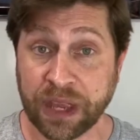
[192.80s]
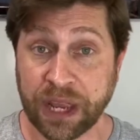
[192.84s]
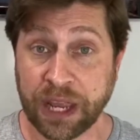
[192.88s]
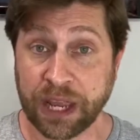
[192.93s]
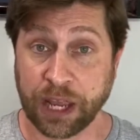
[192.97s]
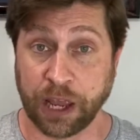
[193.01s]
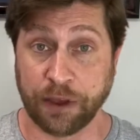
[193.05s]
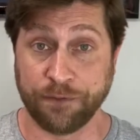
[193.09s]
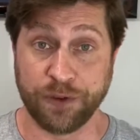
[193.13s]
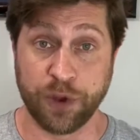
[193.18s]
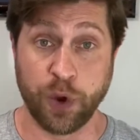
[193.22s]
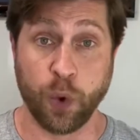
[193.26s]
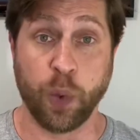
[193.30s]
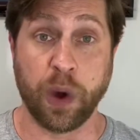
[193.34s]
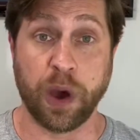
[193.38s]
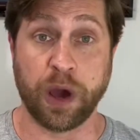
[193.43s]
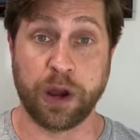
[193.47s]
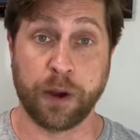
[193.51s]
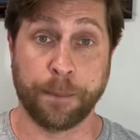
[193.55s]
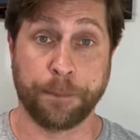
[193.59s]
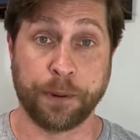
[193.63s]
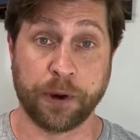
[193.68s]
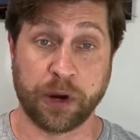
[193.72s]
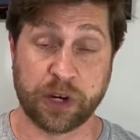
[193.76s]
If you want
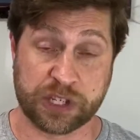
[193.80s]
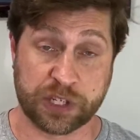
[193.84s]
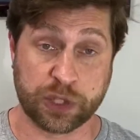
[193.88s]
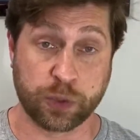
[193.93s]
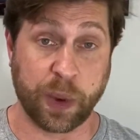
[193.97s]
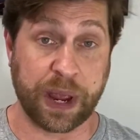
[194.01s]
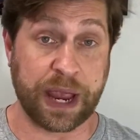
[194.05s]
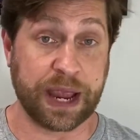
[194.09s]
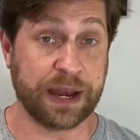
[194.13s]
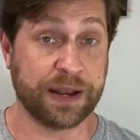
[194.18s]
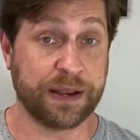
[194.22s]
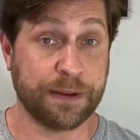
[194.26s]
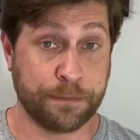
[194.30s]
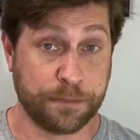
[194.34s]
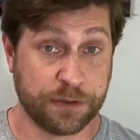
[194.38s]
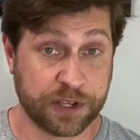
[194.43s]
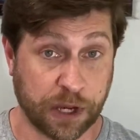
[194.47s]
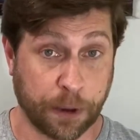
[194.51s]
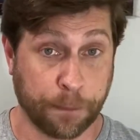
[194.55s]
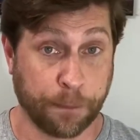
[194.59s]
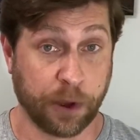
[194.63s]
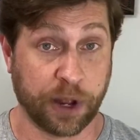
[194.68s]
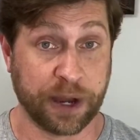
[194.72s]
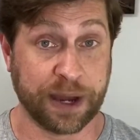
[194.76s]
to persuade
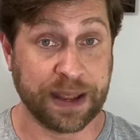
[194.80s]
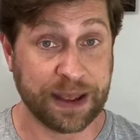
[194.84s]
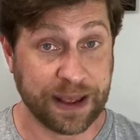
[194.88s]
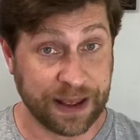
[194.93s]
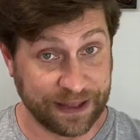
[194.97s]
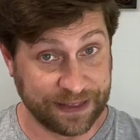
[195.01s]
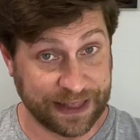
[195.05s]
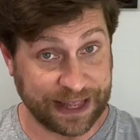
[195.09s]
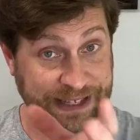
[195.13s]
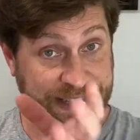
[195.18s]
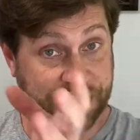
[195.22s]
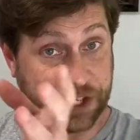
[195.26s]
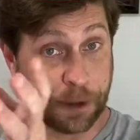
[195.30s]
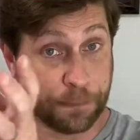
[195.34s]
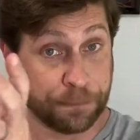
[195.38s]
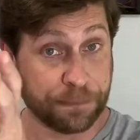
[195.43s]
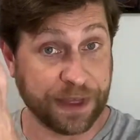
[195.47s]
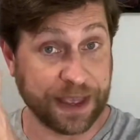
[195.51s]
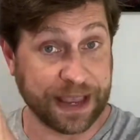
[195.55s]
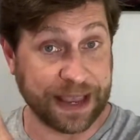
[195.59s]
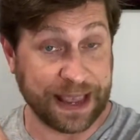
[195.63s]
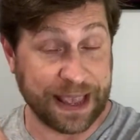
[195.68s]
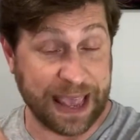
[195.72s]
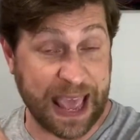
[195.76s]
somebody that
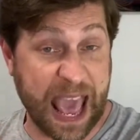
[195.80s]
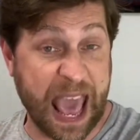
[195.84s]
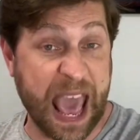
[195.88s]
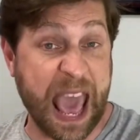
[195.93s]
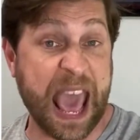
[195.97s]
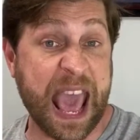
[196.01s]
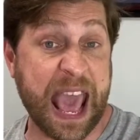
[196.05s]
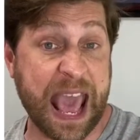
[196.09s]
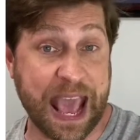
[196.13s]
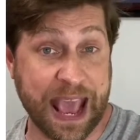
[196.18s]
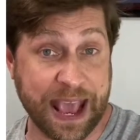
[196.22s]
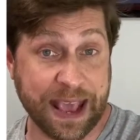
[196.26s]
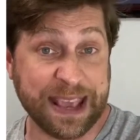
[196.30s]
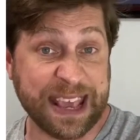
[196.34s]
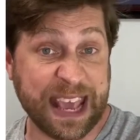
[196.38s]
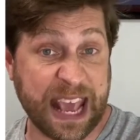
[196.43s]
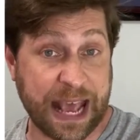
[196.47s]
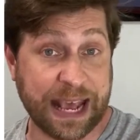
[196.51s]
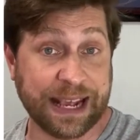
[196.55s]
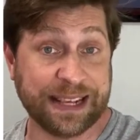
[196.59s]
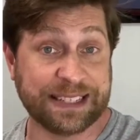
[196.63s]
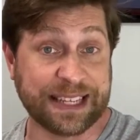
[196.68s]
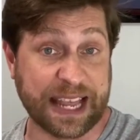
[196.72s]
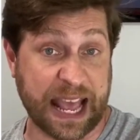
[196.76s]
something A,
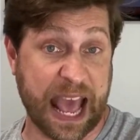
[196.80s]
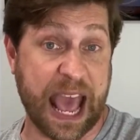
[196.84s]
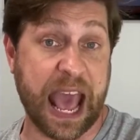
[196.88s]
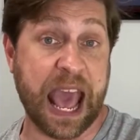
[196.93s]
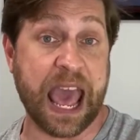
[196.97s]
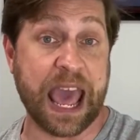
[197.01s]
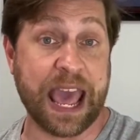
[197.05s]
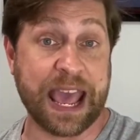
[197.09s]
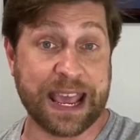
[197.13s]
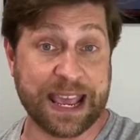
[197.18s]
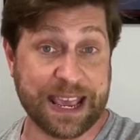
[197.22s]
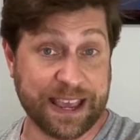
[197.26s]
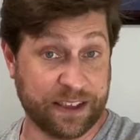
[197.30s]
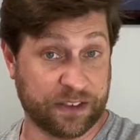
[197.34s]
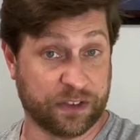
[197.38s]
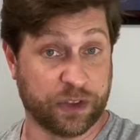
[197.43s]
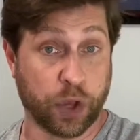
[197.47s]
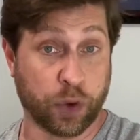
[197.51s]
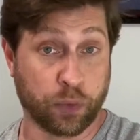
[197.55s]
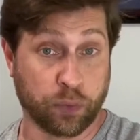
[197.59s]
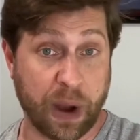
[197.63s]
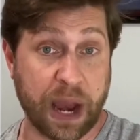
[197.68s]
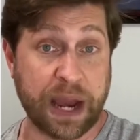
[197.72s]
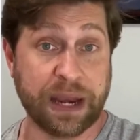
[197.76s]
case A, is the
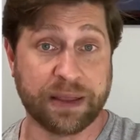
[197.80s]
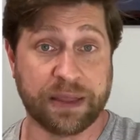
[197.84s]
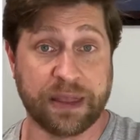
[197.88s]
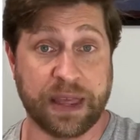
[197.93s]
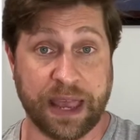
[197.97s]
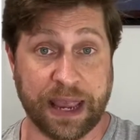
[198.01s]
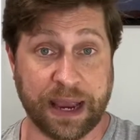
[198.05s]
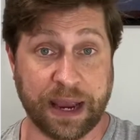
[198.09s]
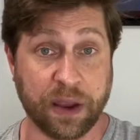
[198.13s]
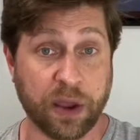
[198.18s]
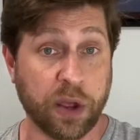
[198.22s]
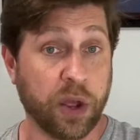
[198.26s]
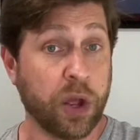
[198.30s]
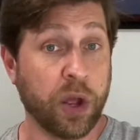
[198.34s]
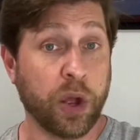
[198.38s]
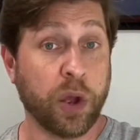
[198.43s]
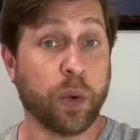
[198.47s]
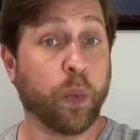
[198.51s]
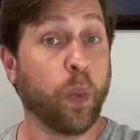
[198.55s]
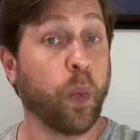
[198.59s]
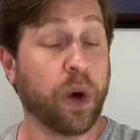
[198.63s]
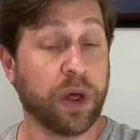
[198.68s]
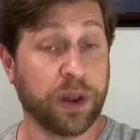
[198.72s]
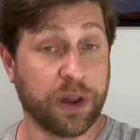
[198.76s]
right thing,
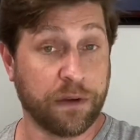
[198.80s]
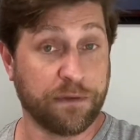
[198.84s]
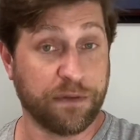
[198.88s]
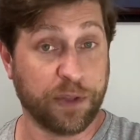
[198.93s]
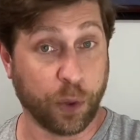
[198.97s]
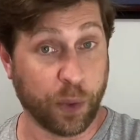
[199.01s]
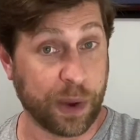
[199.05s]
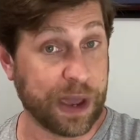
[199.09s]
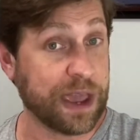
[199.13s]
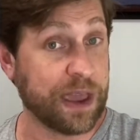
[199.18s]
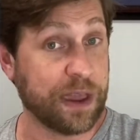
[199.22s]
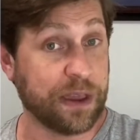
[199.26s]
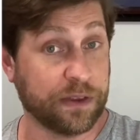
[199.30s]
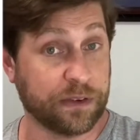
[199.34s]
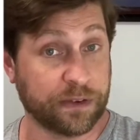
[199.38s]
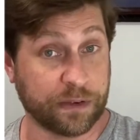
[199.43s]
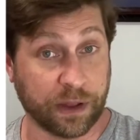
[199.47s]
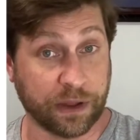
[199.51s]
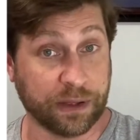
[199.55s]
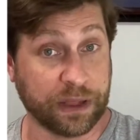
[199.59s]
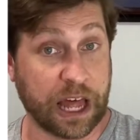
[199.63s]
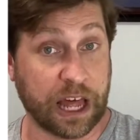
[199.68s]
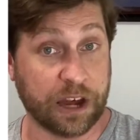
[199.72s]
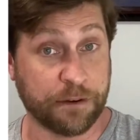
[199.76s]
one of the ways a
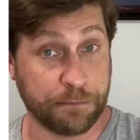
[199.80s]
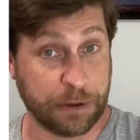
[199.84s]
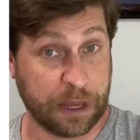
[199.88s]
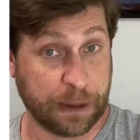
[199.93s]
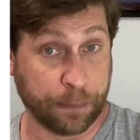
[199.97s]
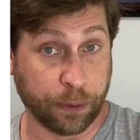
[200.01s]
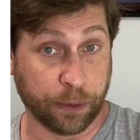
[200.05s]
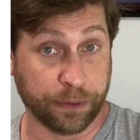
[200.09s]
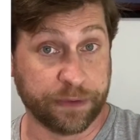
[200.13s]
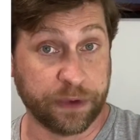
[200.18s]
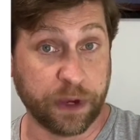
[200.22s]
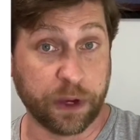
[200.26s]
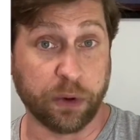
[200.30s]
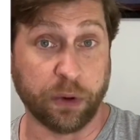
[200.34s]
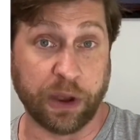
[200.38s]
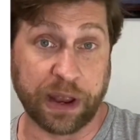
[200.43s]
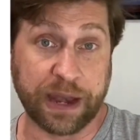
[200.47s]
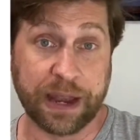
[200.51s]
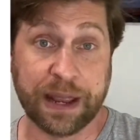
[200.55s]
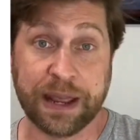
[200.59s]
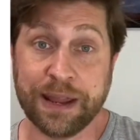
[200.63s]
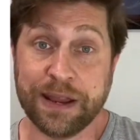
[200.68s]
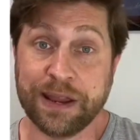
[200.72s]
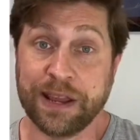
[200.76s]
lot of people do it
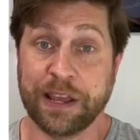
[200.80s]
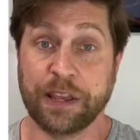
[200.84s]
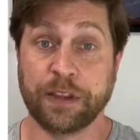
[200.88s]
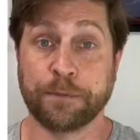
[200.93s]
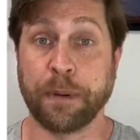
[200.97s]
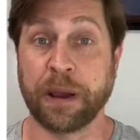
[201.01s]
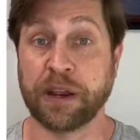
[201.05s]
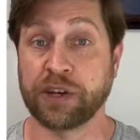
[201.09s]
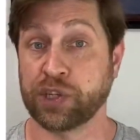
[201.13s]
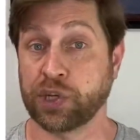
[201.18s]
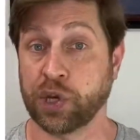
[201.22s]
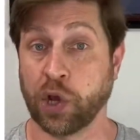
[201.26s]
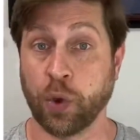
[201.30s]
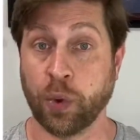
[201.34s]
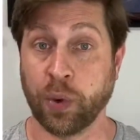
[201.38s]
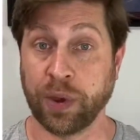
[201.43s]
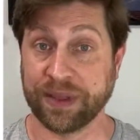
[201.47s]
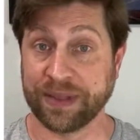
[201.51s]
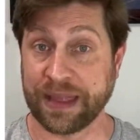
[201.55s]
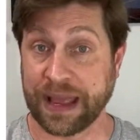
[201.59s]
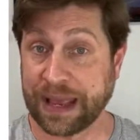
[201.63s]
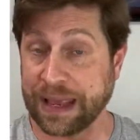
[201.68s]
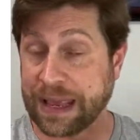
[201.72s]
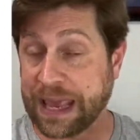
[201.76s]
is by showing
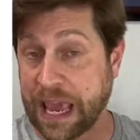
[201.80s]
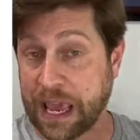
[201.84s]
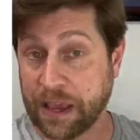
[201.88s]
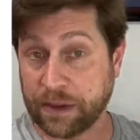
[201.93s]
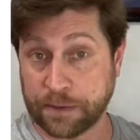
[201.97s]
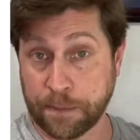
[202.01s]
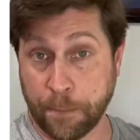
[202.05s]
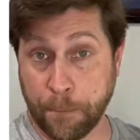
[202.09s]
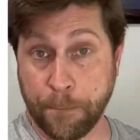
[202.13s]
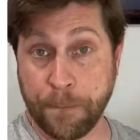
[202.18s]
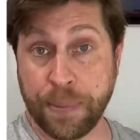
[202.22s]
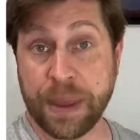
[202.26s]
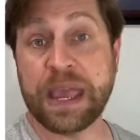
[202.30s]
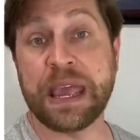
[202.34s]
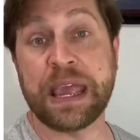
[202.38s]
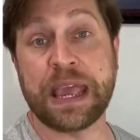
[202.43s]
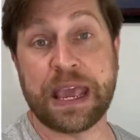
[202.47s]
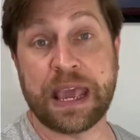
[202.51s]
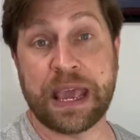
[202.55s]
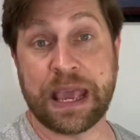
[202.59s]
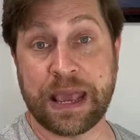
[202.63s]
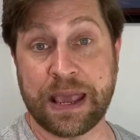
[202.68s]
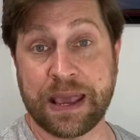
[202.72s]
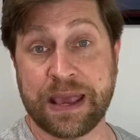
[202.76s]
that case
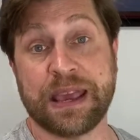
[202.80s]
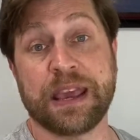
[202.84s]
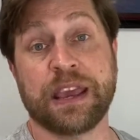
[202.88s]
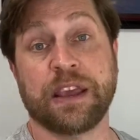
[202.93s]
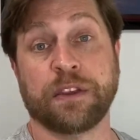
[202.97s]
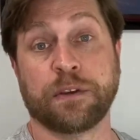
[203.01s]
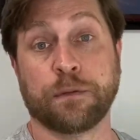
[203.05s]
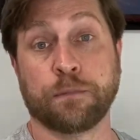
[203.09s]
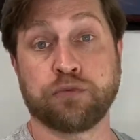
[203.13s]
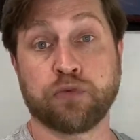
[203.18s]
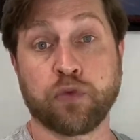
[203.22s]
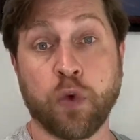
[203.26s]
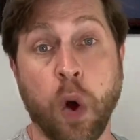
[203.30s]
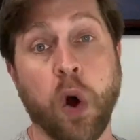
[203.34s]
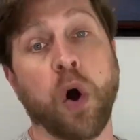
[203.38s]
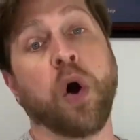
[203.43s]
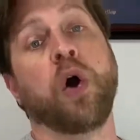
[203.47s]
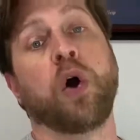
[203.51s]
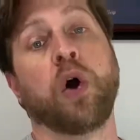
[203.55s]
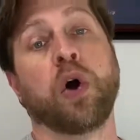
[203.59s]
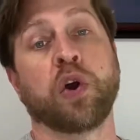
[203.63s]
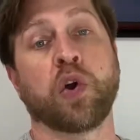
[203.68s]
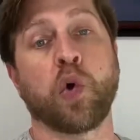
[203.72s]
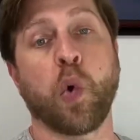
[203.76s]
B is
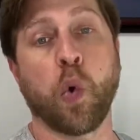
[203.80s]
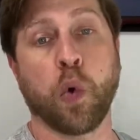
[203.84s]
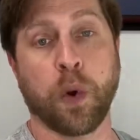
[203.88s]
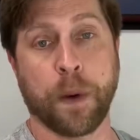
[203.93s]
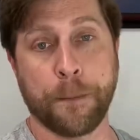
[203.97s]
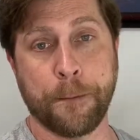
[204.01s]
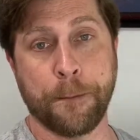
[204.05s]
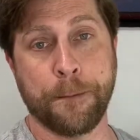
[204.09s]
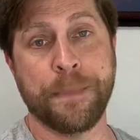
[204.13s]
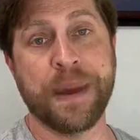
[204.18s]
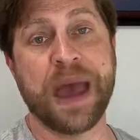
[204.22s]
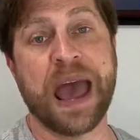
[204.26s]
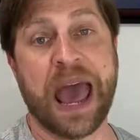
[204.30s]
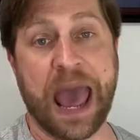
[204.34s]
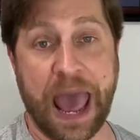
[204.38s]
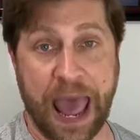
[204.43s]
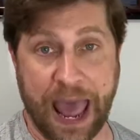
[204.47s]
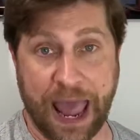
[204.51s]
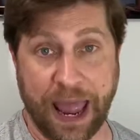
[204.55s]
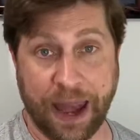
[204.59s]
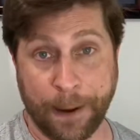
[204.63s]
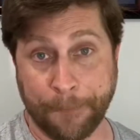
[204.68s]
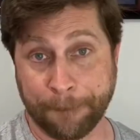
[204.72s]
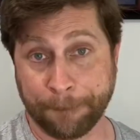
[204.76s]
wrong or
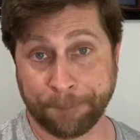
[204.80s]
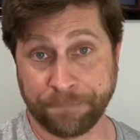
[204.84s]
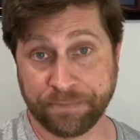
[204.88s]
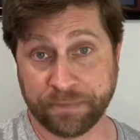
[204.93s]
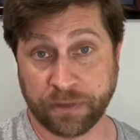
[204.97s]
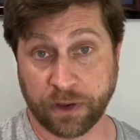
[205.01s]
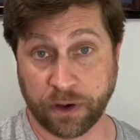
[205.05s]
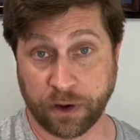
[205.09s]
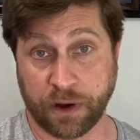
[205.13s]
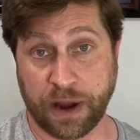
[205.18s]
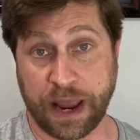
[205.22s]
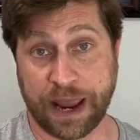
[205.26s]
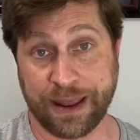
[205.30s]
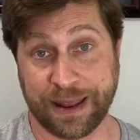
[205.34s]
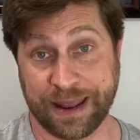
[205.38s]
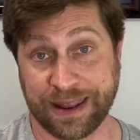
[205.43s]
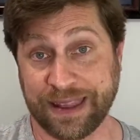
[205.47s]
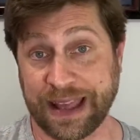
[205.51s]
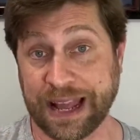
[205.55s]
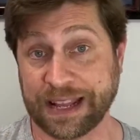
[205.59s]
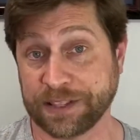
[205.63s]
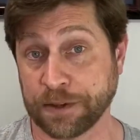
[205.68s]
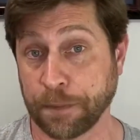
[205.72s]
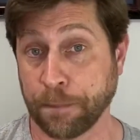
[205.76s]
bad, right? And
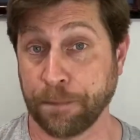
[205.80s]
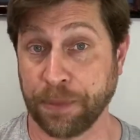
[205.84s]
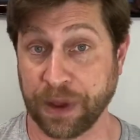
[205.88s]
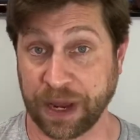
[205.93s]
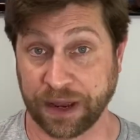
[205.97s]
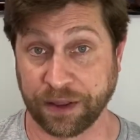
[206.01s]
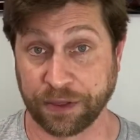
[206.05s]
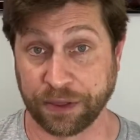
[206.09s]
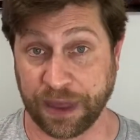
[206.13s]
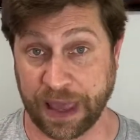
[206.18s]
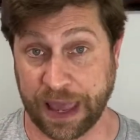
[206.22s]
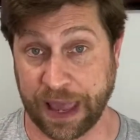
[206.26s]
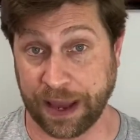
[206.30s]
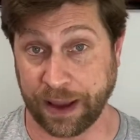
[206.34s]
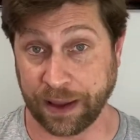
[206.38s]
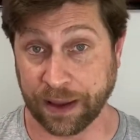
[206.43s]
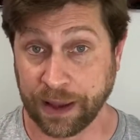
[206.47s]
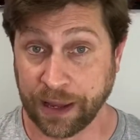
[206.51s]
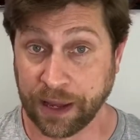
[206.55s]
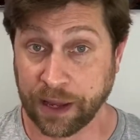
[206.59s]
that's a big thing.